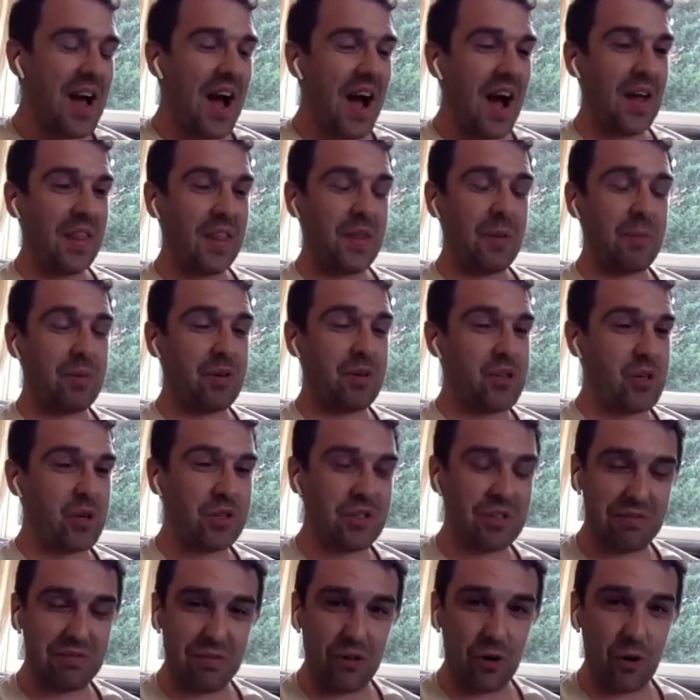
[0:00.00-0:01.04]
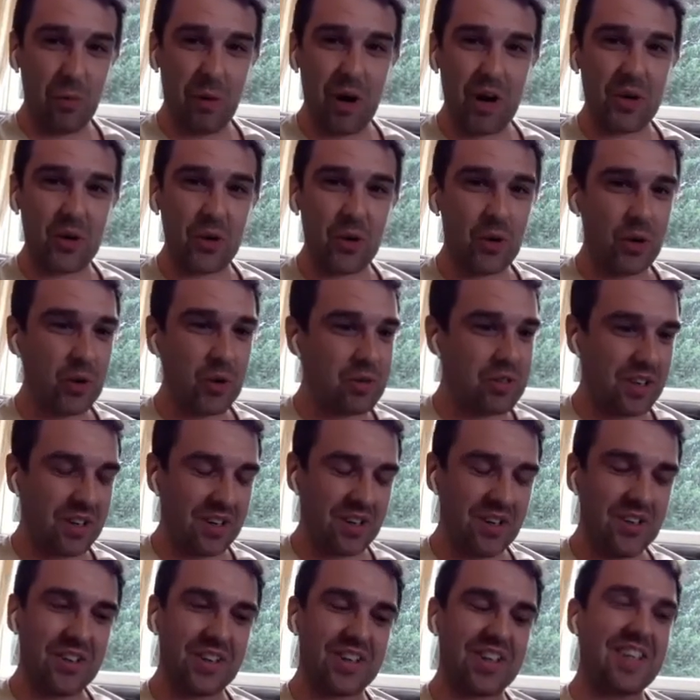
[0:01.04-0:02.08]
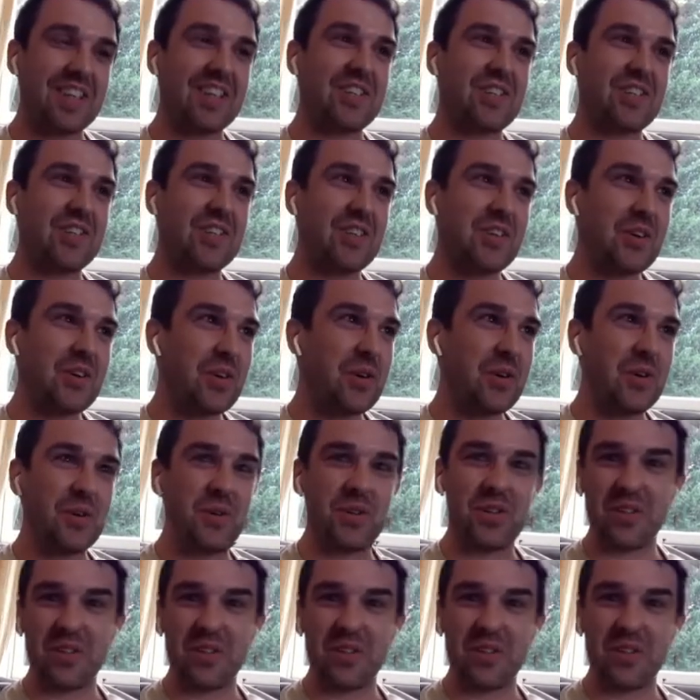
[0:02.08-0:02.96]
And the producer fought my corner was like, look, he's new,